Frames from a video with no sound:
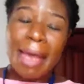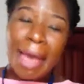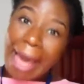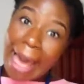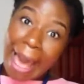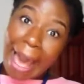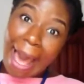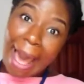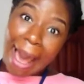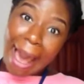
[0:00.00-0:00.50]

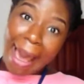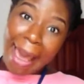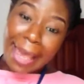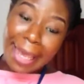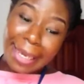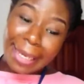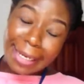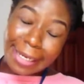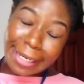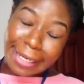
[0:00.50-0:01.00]
Hi,
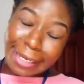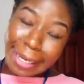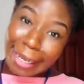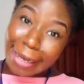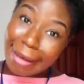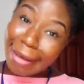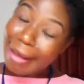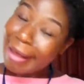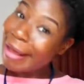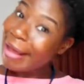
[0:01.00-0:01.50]

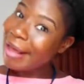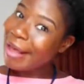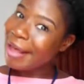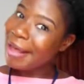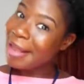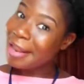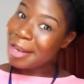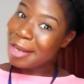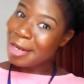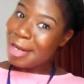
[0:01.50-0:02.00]
like,
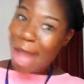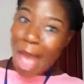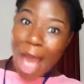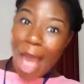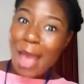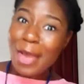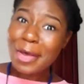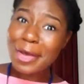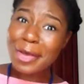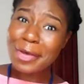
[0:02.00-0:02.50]
hello,